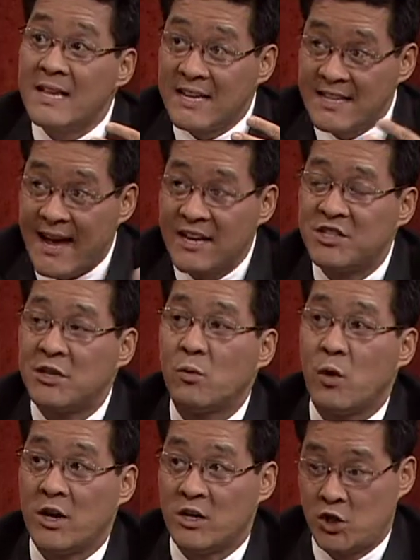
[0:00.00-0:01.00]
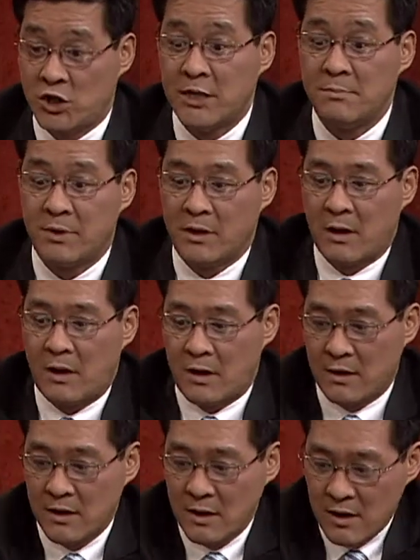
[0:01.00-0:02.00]
attached it where it didn't
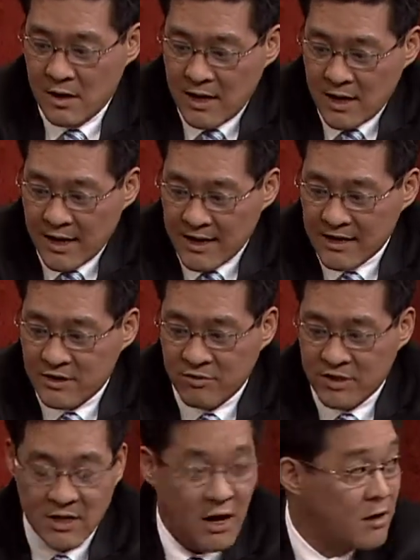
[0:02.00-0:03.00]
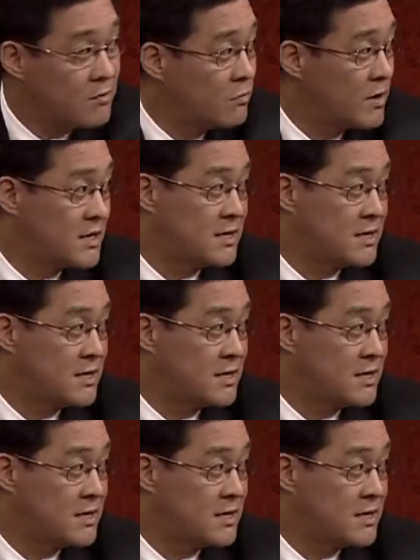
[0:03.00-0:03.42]
belong. And as a result, when